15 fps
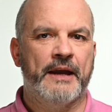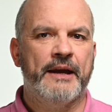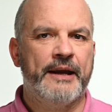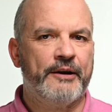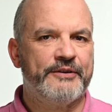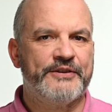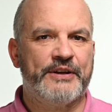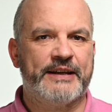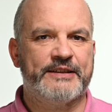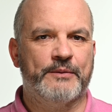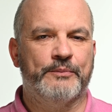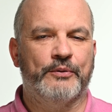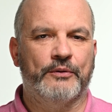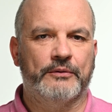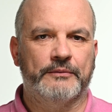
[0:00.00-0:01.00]
Here is an
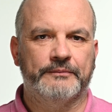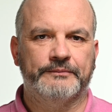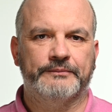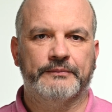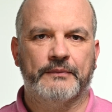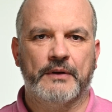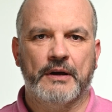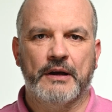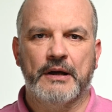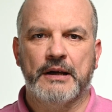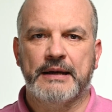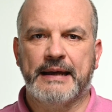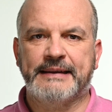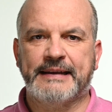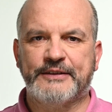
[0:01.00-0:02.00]
example.
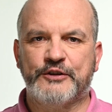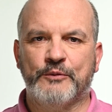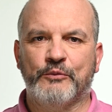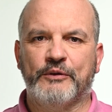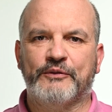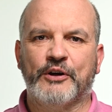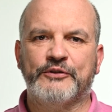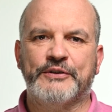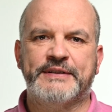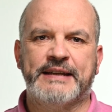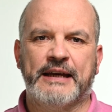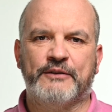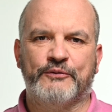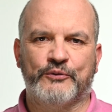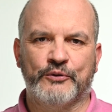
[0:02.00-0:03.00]
Let's assume we've got the
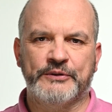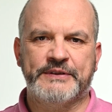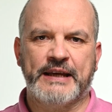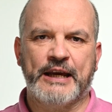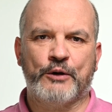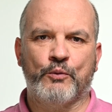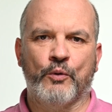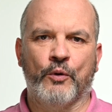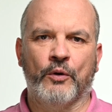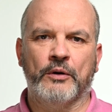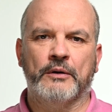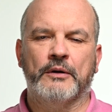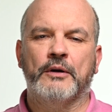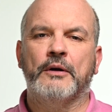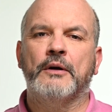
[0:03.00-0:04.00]
set fruits equal